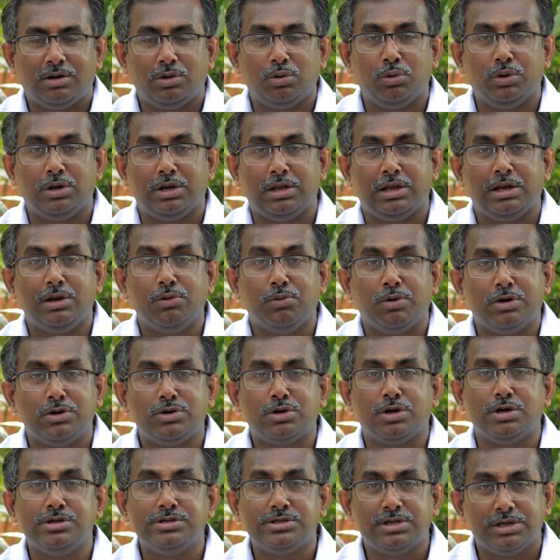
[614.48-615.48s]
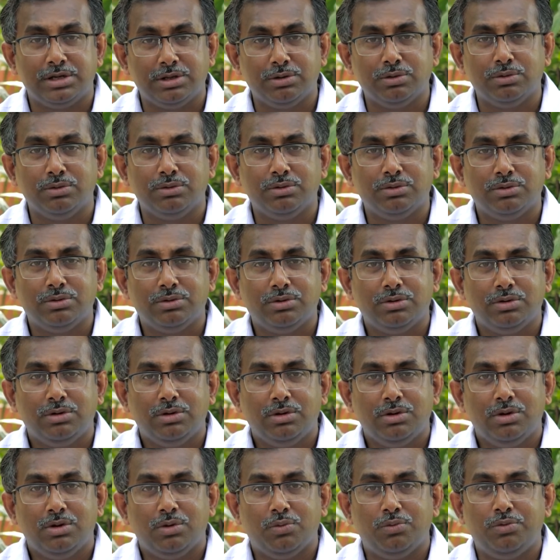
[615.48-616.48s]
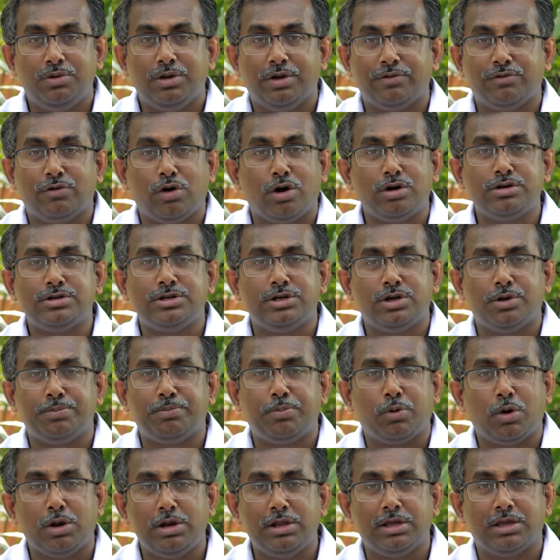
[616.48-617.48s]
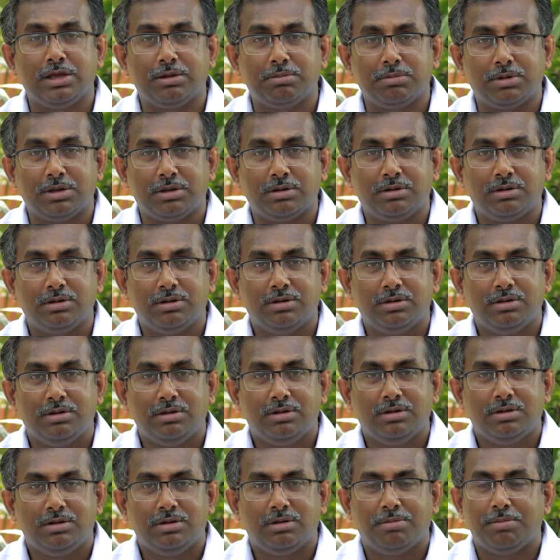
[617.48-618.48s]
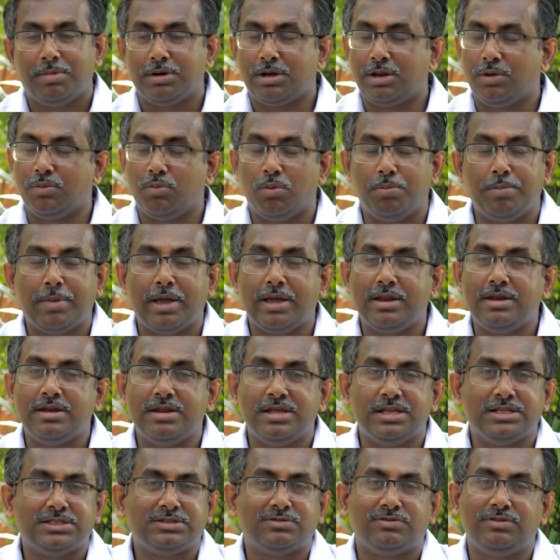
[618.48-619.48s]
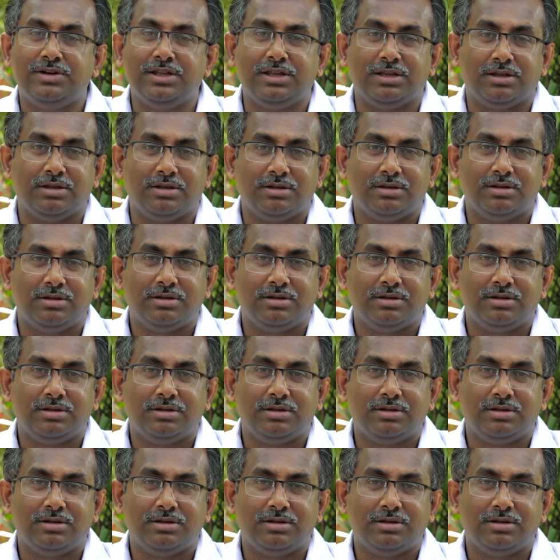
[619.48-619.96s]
Do we really want to continue? We have got rid of polygamy, but a man is free,